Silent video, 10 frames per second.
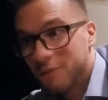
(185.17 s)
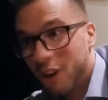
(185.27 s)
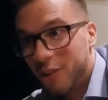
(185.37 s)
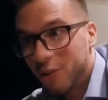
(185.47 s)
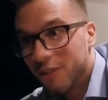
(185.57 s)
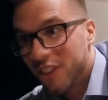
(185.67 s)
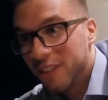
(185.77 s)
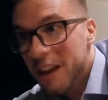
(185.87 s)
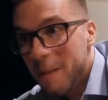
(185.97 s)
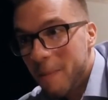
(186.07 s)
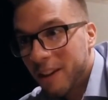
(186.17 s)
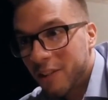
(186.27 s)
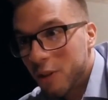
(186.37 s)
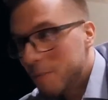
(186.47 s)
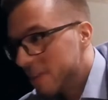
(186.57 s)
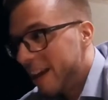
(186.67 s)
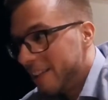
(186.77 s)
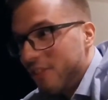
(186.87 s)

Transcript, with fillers: trying to defend Mega Creeps and